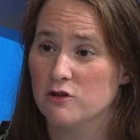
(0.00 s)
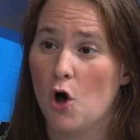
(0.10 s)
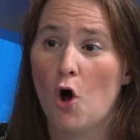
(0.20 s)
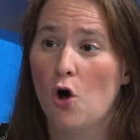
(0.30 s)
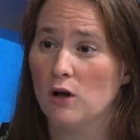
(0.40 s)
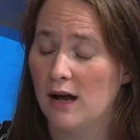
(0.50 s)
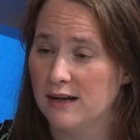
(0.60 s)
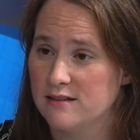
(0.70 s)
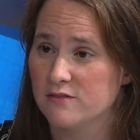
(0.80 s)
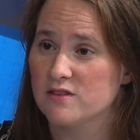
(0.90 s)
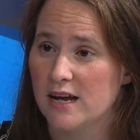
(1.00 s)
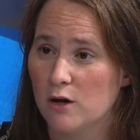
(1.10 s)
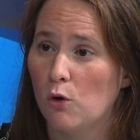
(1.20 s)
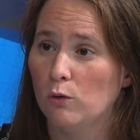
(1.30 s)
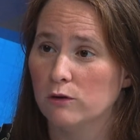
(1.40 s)
to all kinds of
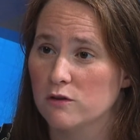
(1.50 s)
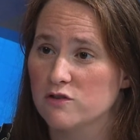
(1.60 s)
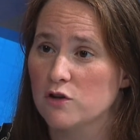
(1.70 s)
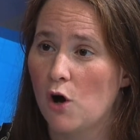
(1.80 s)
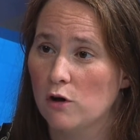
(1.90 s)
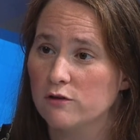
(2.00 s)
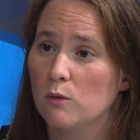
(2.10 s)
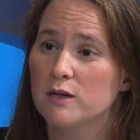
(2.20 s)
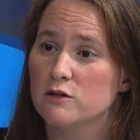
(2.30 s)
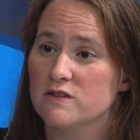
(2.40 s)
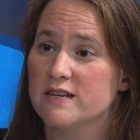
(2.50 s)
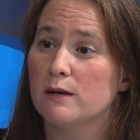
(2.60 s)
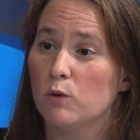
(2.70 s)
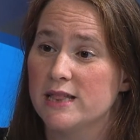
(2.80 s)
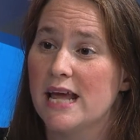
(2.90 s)
stakeholders to also
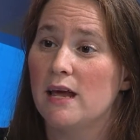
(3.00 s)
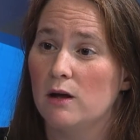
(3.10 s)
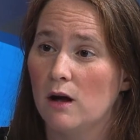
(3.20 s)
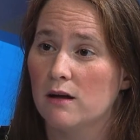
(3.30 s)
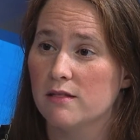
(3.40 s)
understand what they